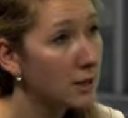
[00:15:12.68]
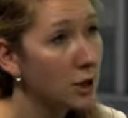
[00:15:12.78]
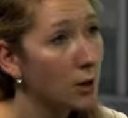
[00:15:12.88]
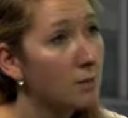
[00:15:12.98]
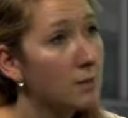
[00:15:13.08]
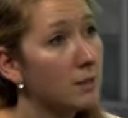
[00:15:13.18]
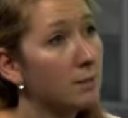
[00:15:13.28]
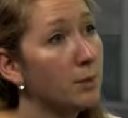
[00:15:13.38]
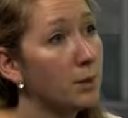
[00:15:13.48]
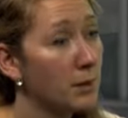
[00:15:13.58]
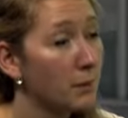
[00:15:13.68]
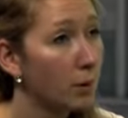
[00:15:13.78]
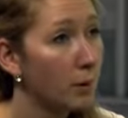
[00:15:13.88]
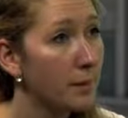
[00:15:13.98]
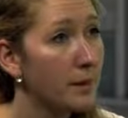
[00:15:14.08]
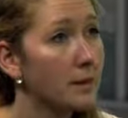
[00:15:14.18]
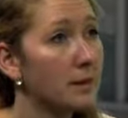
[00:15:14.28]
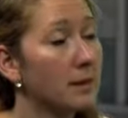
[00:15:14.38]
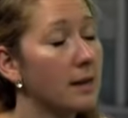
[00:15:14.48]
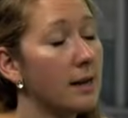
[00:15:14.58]
jobs, boost
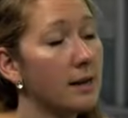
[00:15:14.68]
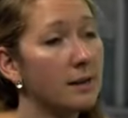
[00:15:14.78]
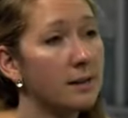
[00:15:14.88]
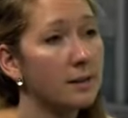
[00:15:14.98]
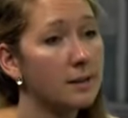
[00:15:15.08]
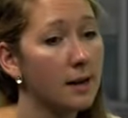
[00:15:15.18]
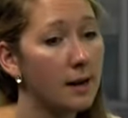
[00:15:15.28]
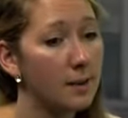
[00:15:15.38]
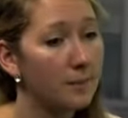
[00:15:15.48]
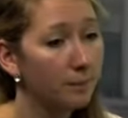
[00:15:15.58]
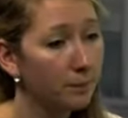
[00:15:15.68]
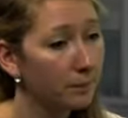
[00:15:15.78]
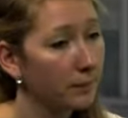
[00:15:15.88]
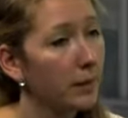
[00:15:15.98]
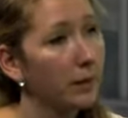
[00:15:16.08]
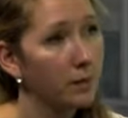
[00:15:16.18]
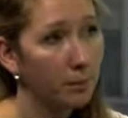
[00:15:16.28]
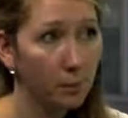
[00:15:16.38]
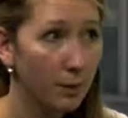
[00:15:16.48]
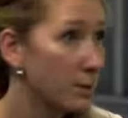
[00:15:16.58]
employment, and
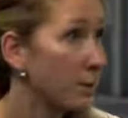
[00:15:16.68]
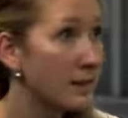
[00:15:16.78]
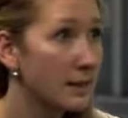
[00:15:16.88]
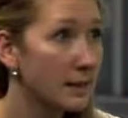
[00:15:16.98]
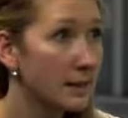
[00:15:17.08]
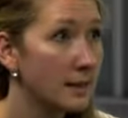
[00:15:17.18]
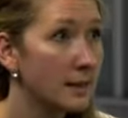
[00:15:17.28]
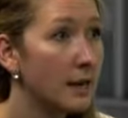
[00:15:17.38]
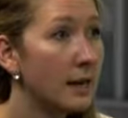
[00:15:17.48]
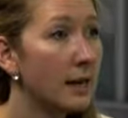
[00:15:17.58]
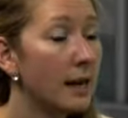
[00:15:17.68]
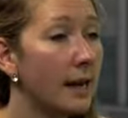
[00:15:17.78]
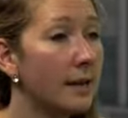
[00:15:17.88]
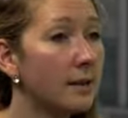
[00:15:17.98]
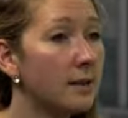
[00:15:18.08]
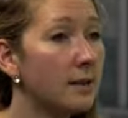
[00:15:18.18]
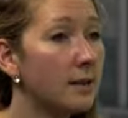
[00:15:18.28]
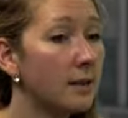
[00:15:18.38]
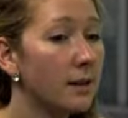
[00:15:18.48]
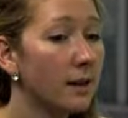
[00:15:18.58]
boost businesses. And
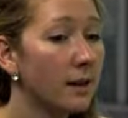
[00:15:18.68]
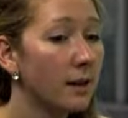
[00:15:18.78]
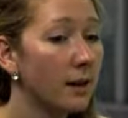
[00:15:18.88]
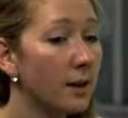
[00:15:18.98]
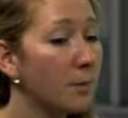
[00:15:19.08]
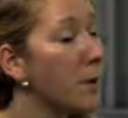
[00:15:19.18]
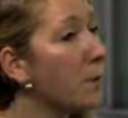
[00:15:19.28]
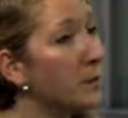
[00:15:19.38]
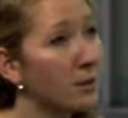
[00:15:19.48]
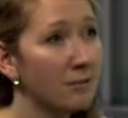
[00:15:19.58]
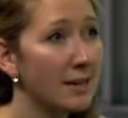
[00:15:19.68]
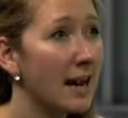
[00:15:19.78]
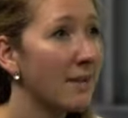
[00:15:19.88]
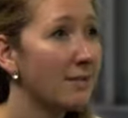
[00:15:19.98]
at the moment, we don't really have